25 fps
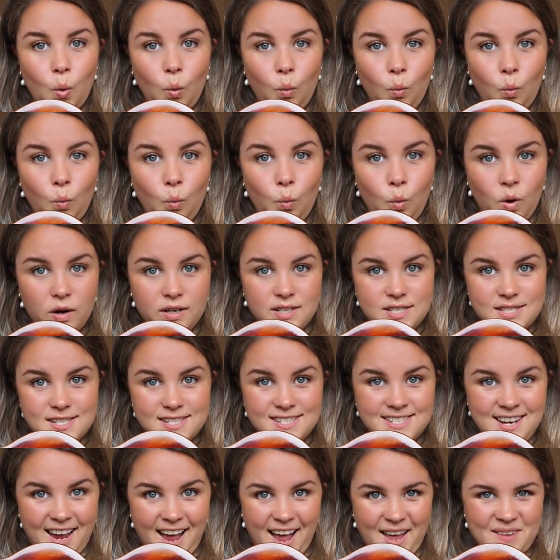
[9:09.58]
one at a
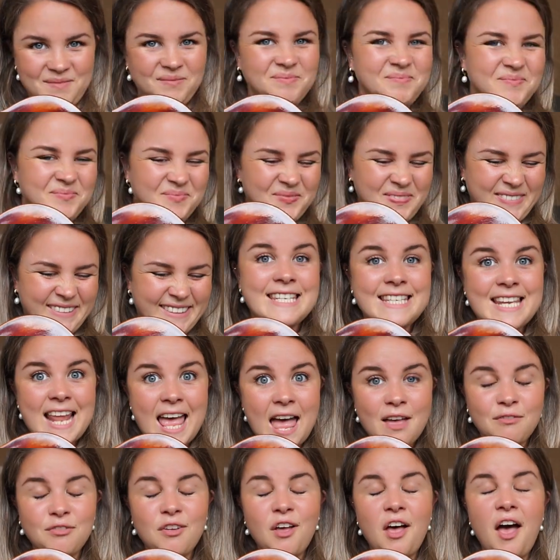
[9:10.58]
time.
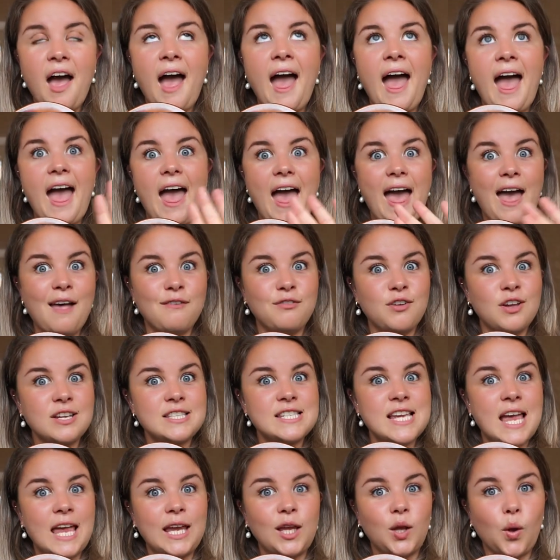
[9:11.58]
Never ever
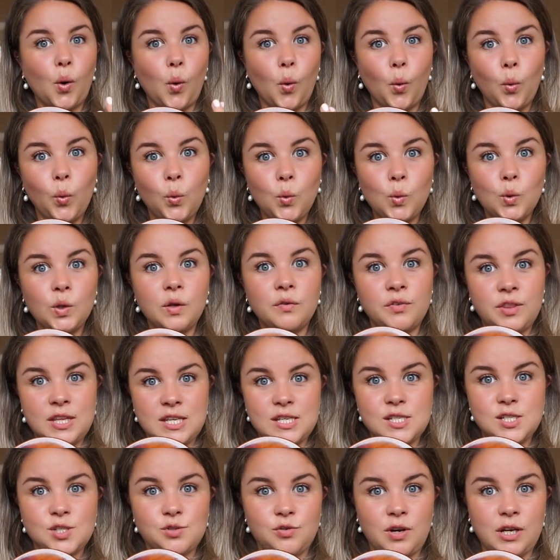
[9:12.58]
take all of
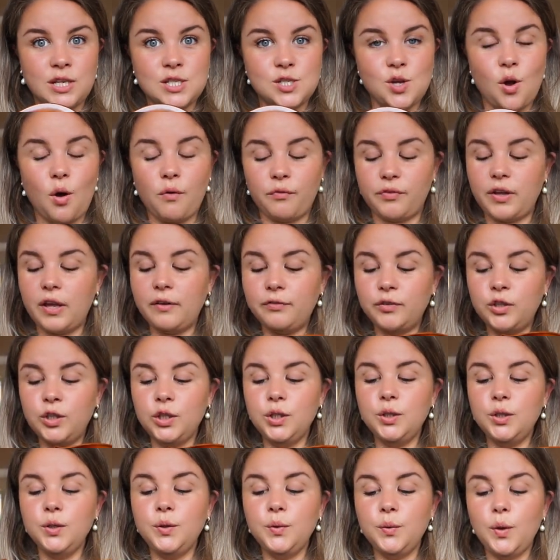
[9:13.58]
these strings off. If
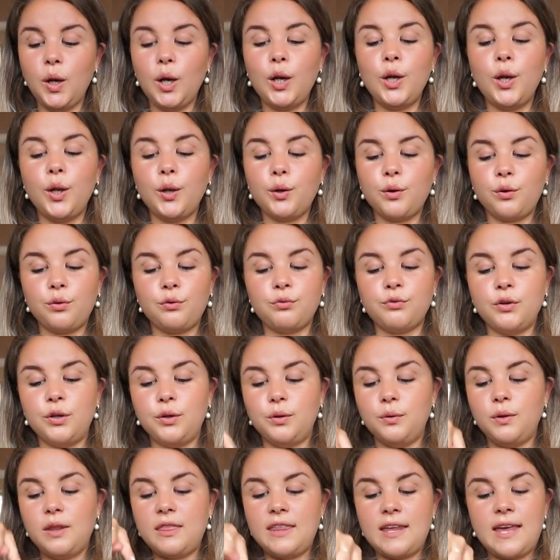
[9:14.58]
you look
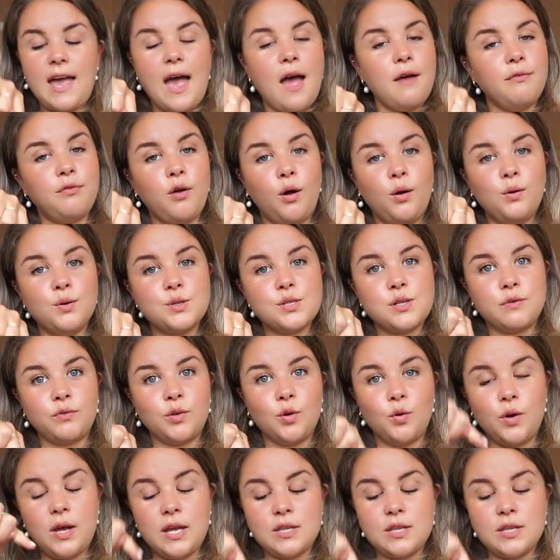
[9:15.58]
through the F holes of your